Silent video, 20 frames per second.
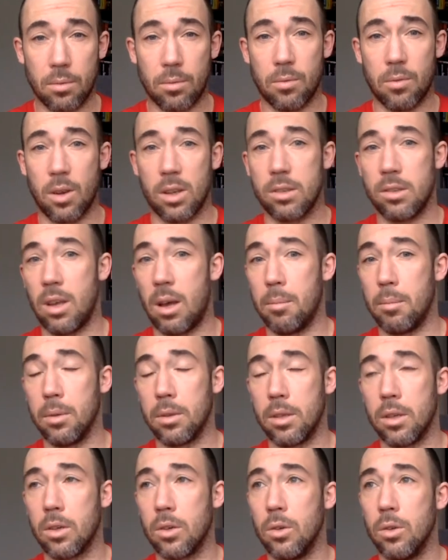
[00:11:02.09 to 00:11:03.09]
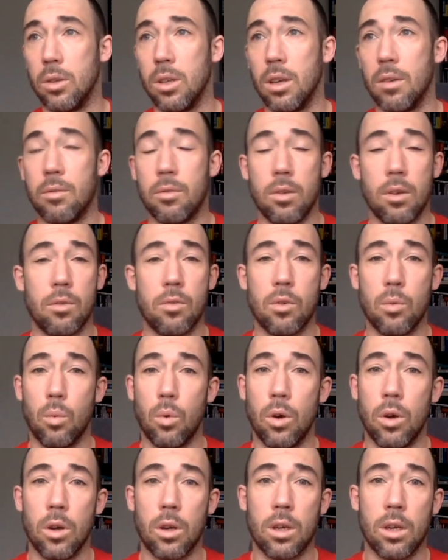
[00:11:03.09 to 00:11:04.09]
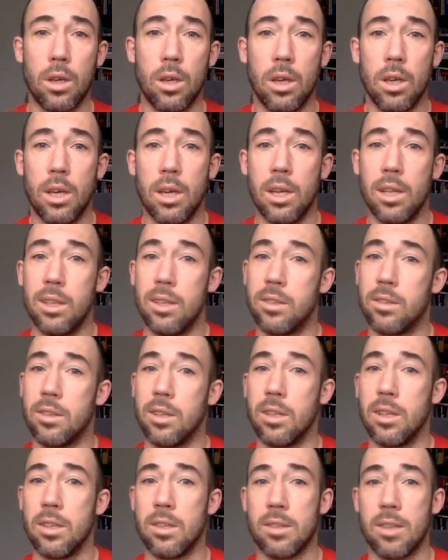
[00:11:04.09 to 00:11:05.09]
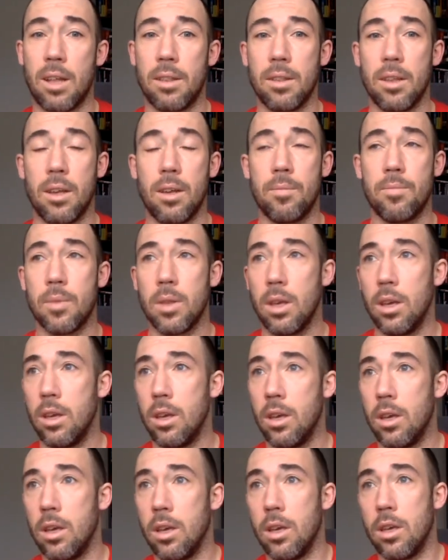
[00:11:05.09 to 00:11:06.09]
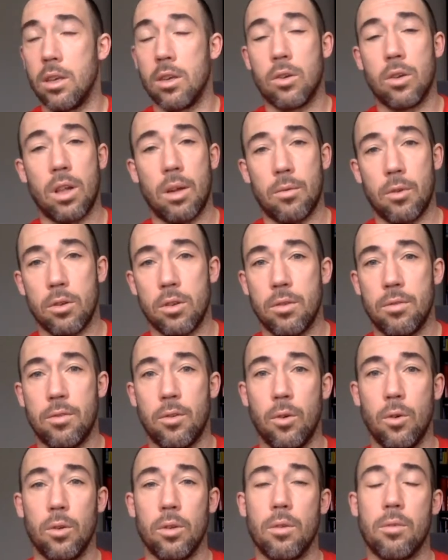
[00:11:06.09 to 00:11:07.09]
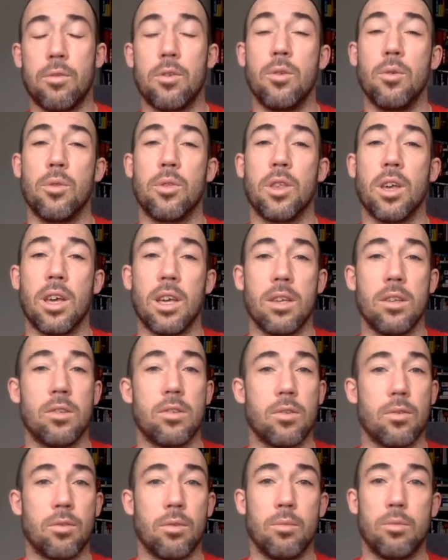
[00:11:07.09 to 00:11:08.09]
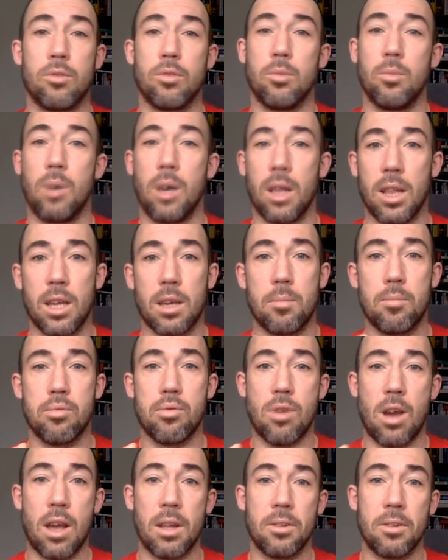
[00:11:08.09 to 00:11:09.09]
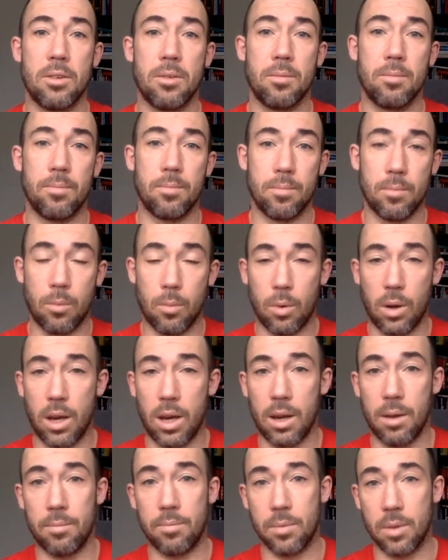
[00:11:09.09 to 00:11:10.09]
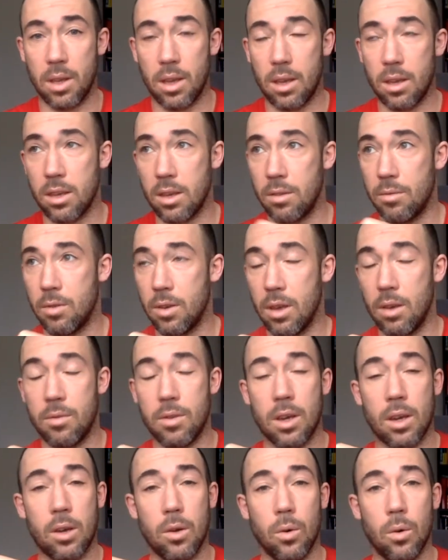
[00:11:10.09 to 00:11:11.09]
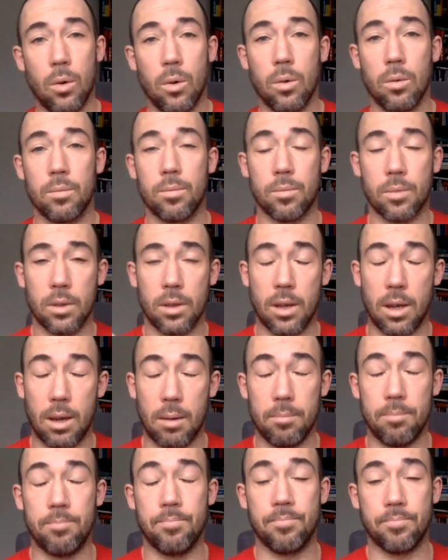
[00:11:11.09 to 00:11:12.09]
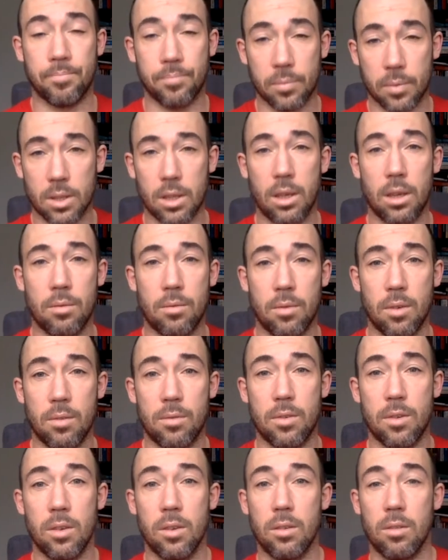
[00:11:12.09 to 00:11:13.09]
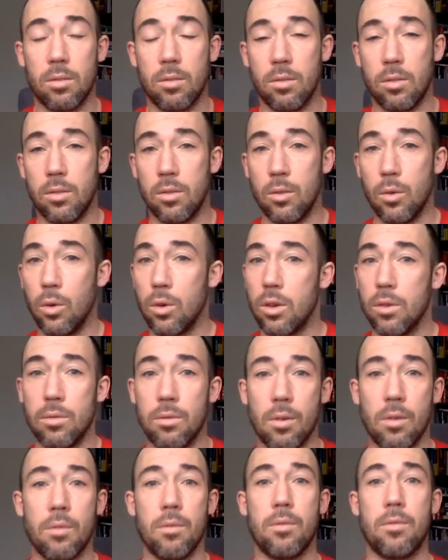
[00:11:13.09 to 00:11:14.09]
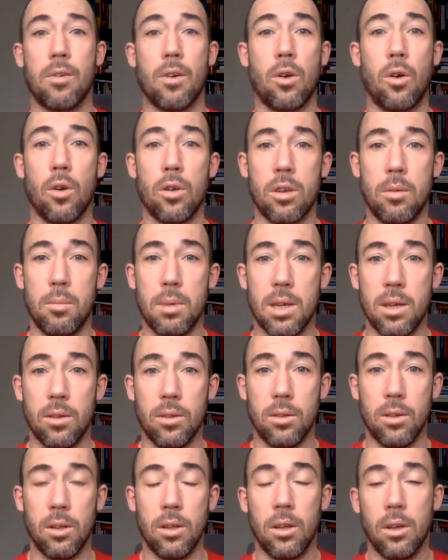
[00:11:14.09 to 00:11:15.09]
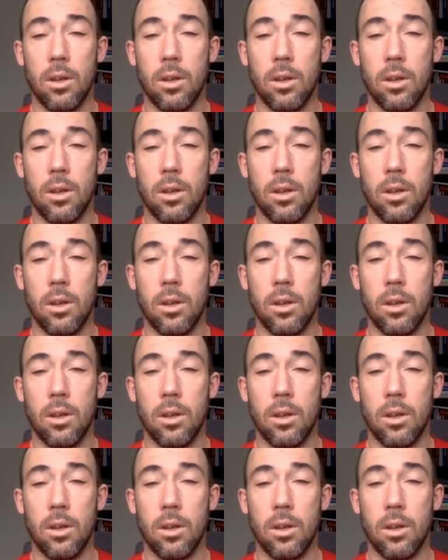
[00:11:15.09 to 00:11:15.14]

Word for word: For example, you could, if, if you work in a city centre, you could have on your phone a few things from somewhere like Pret, where if, if you go um, if, if you know you've forgot your meal,